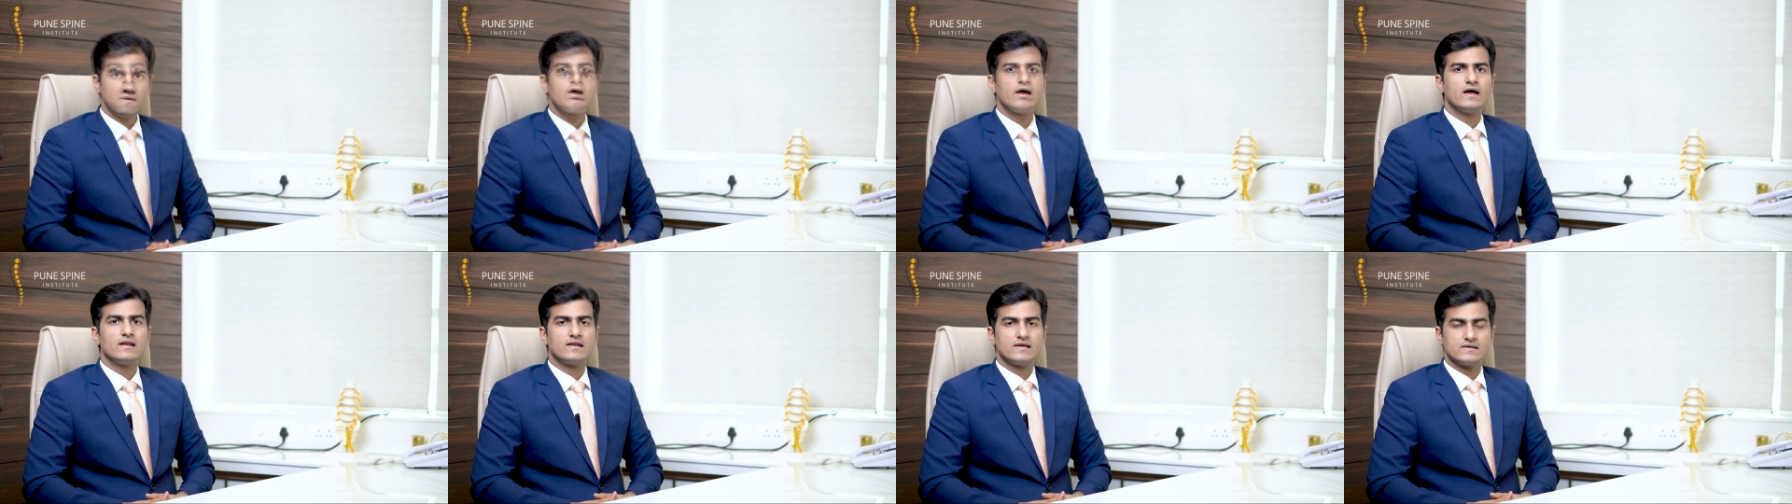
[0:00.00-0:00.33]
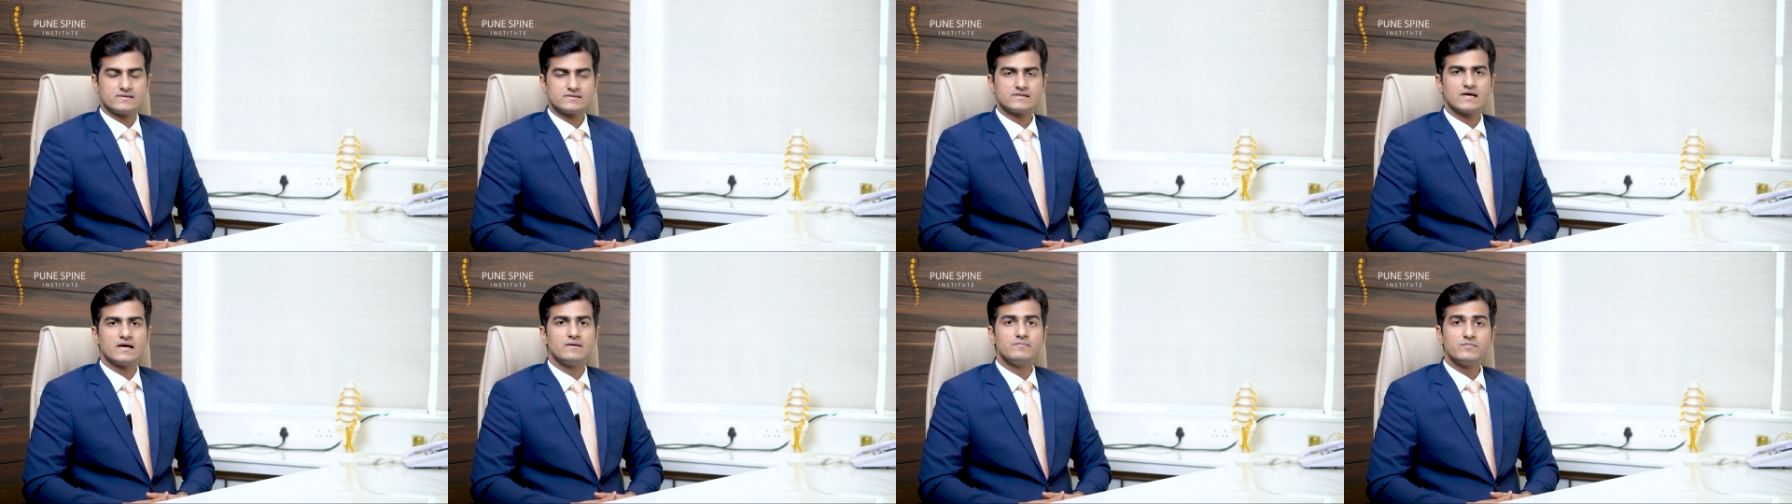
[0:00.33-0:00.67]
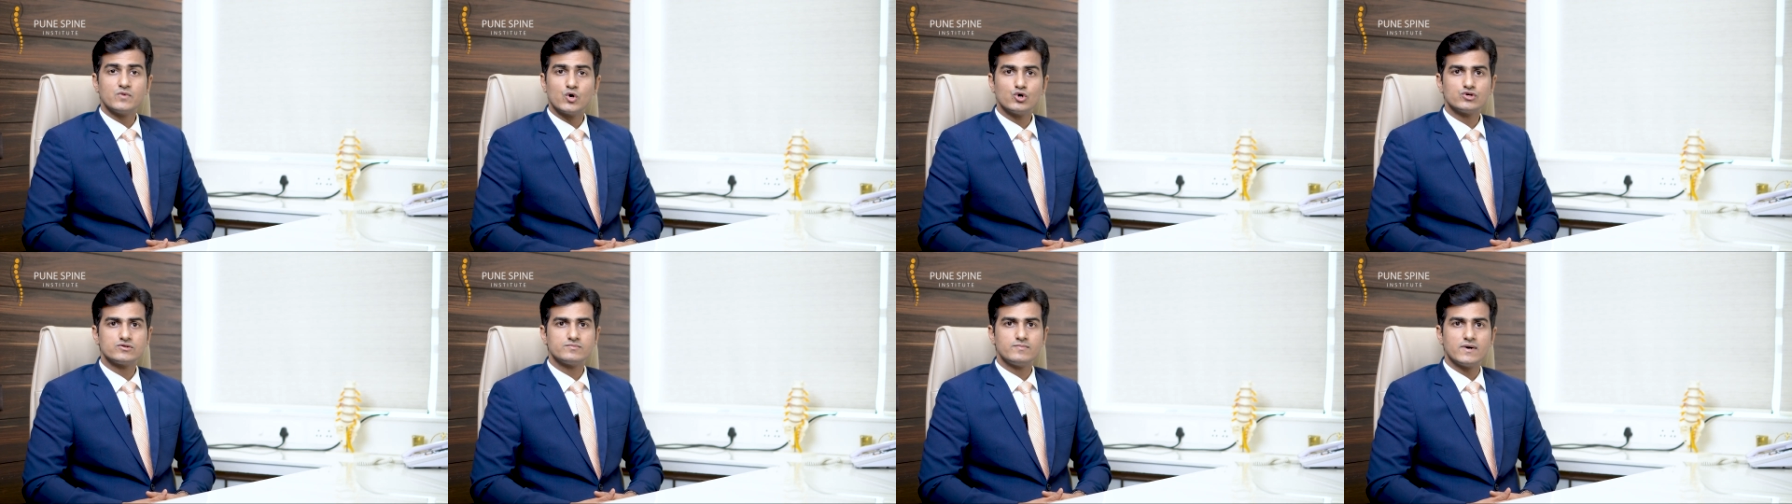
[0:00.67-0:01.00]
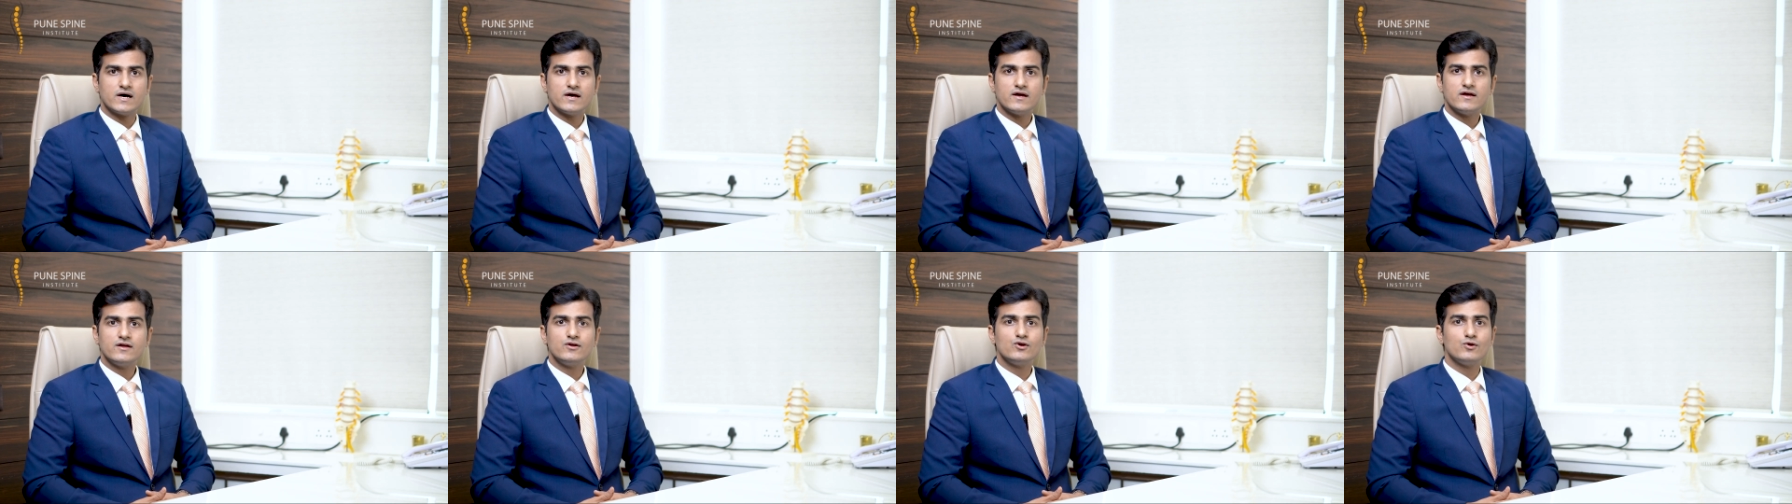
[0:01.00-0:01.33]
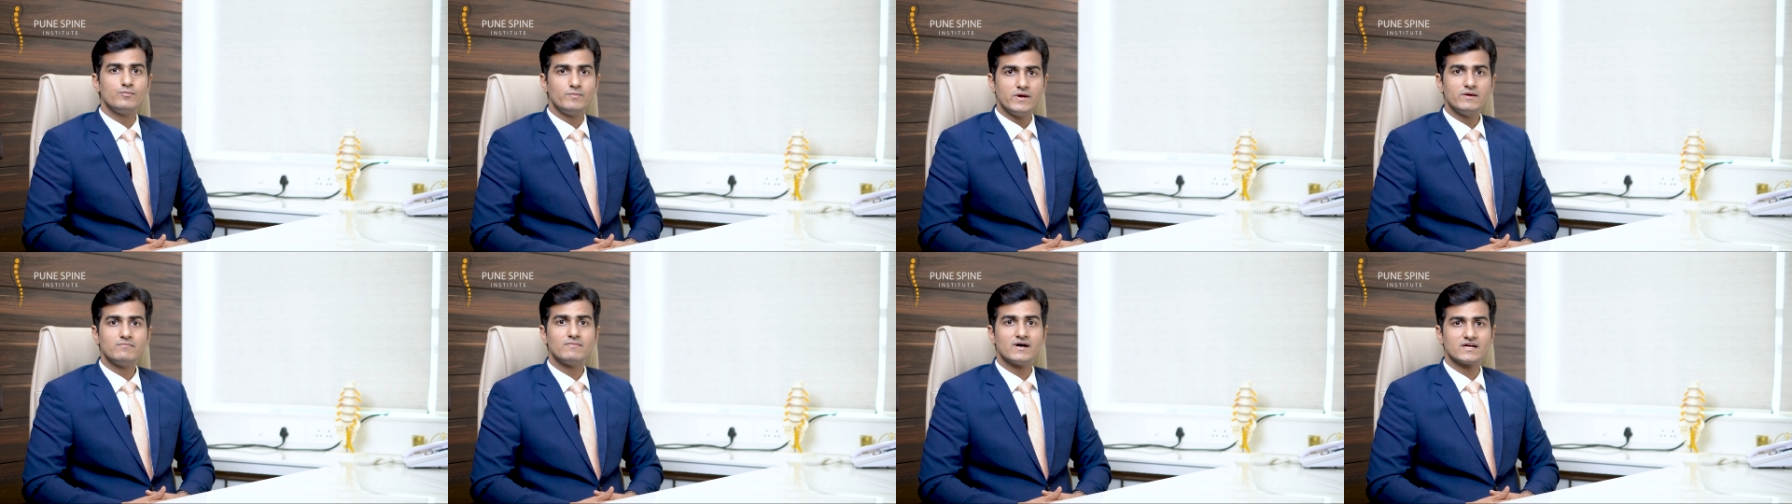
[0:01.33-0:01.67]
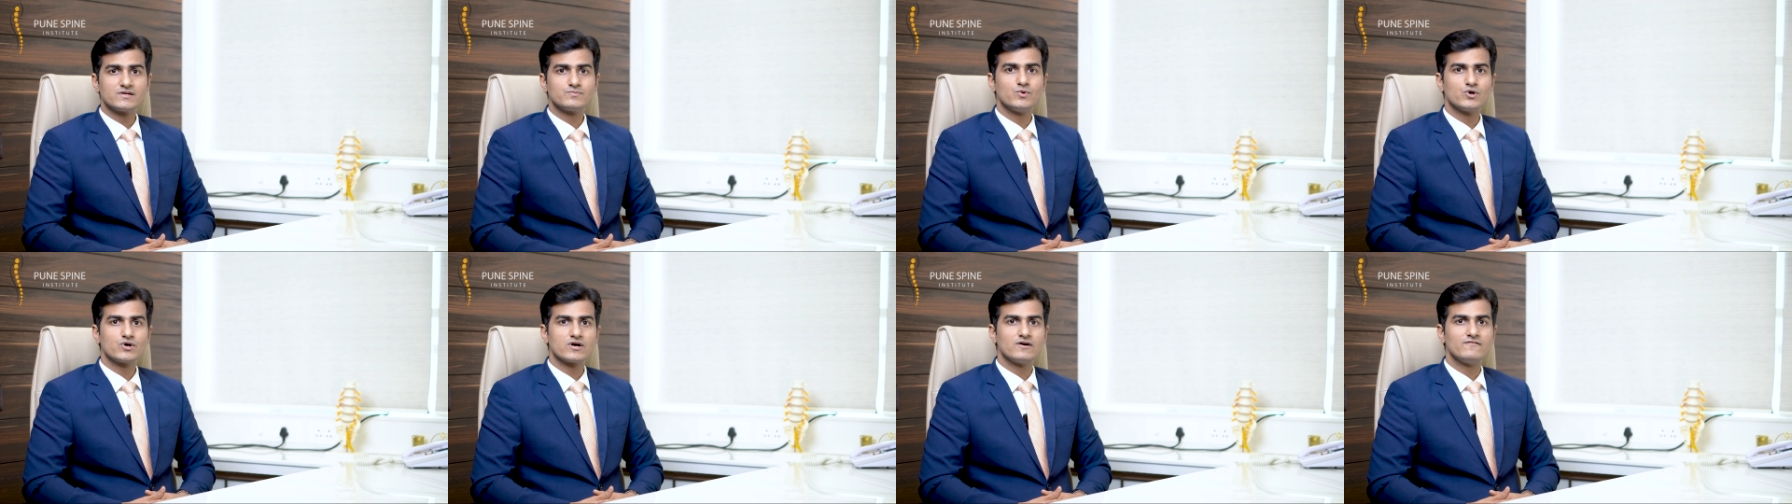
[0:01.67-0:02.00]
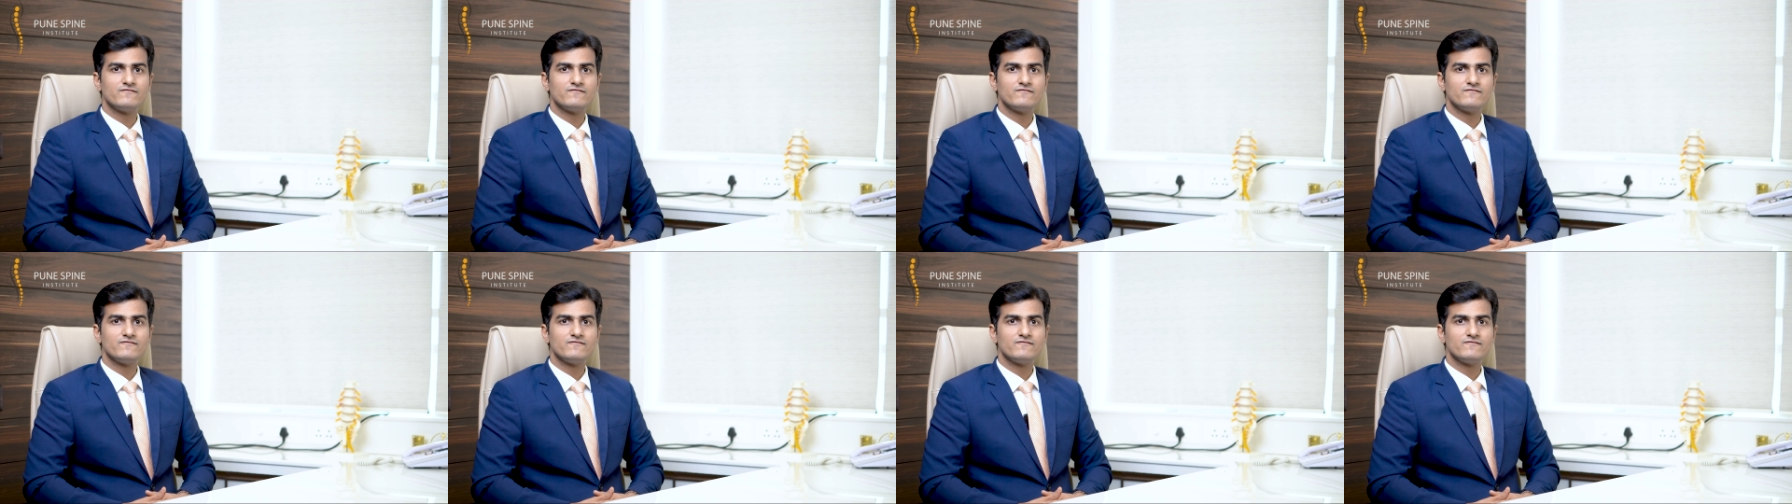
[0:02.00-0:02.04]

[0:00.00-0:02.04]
And as time goes by, you'll be much more